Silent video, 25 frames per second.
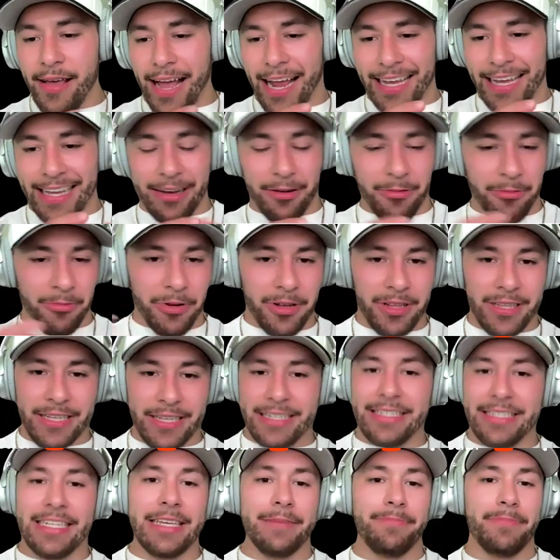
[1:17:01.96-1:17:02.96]
I get really
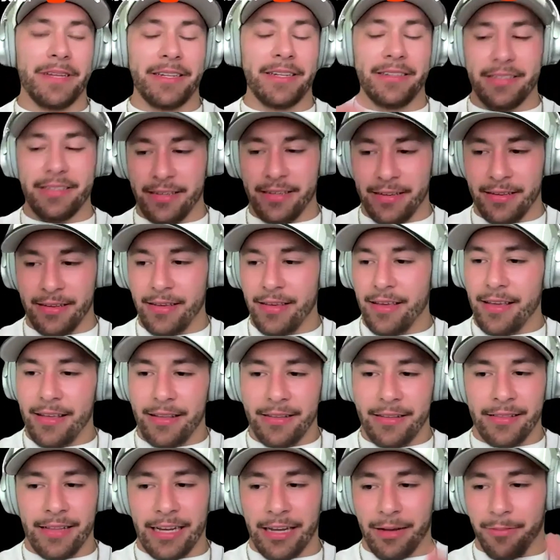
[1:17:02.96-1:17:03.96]
deep into
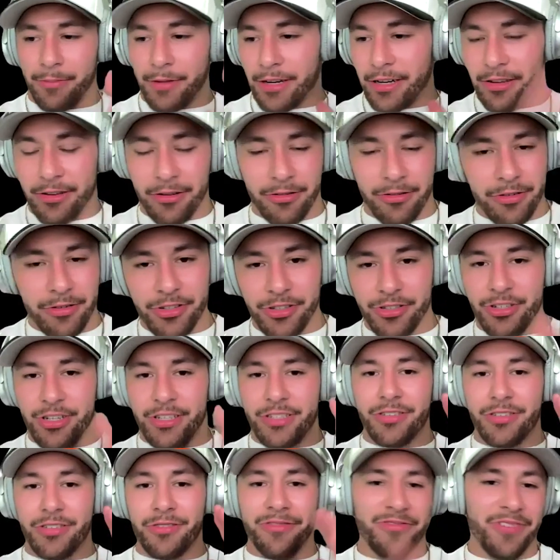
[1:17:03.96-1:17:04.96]
like I'm gonna go to
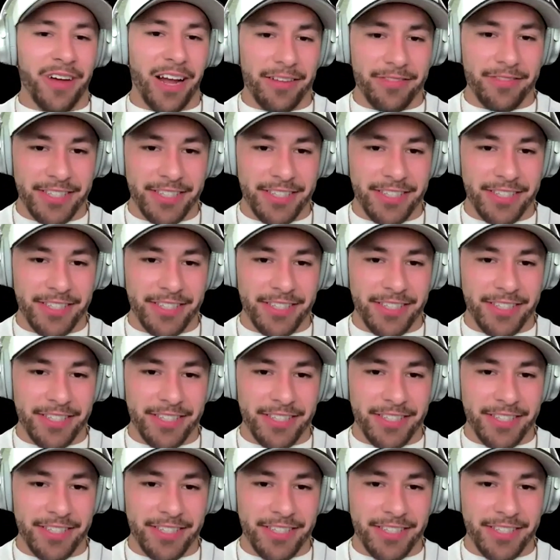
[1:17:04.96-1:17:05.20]
jujitsu 5,